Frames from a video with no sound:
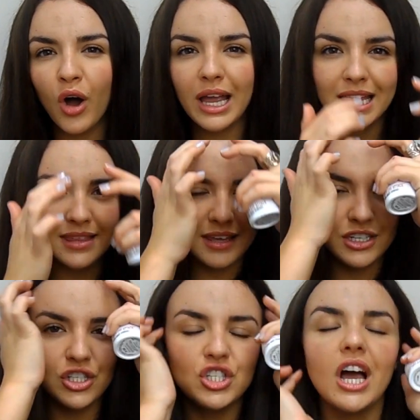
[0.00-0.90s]
light
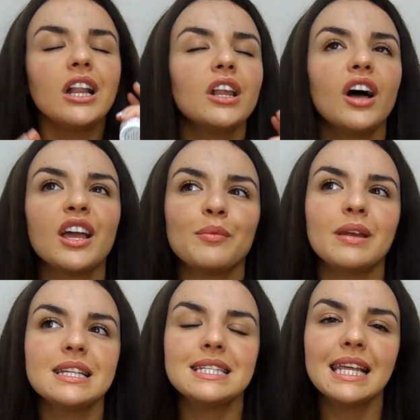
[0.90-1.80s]
and gel like
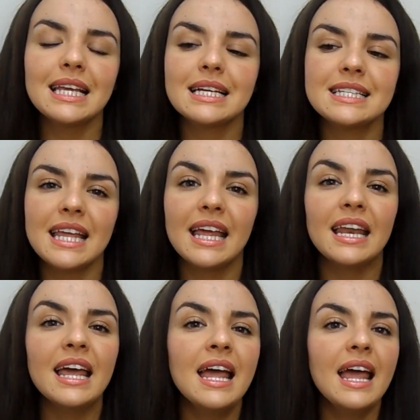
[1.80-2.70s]
but it sinks
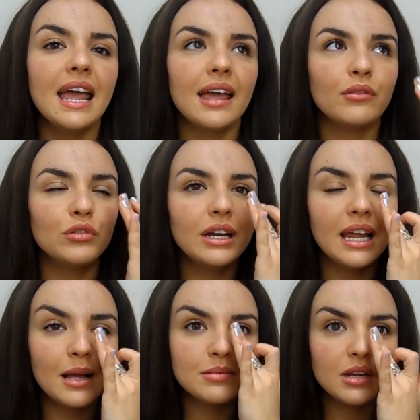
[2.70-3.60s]
in it
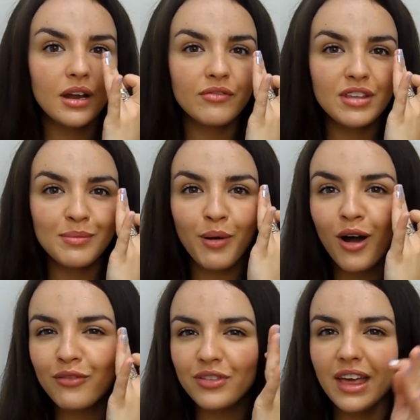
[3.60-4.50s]
really helps to kind of
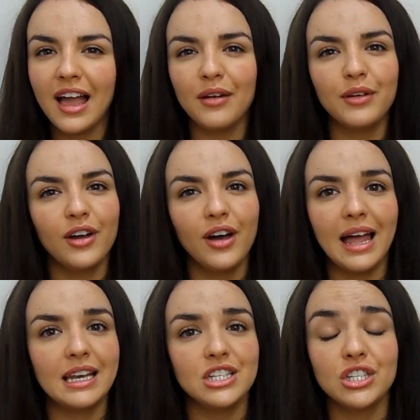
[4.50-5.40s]
depuff the
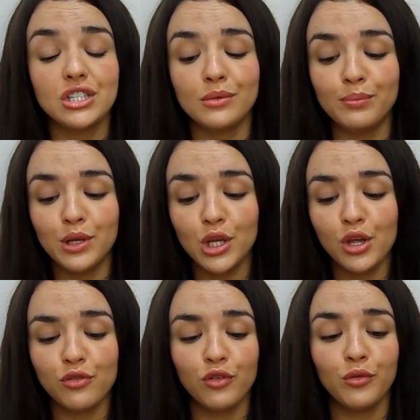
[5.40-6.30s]
area and it's just a
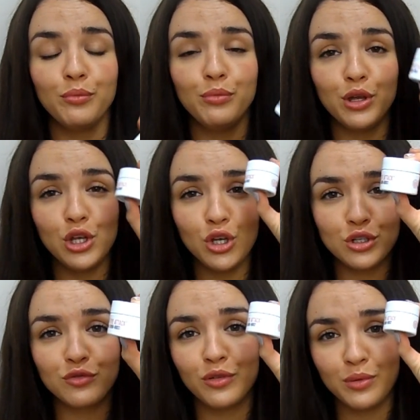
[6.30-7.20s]
beautiful
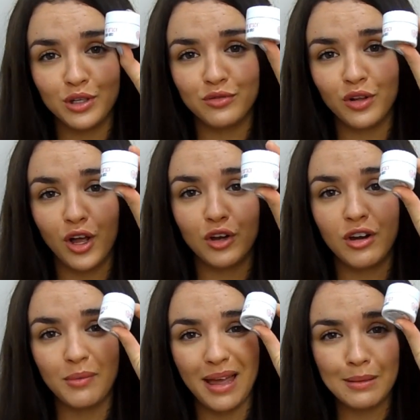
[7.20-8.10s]
beautiful beautiful eye
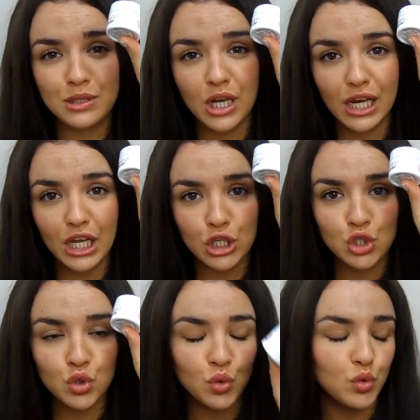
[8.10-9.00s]
cream I absolutely
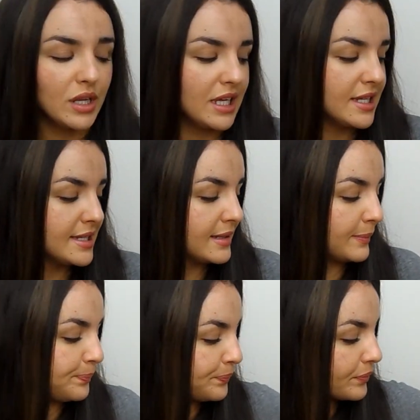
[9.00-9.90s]
adore this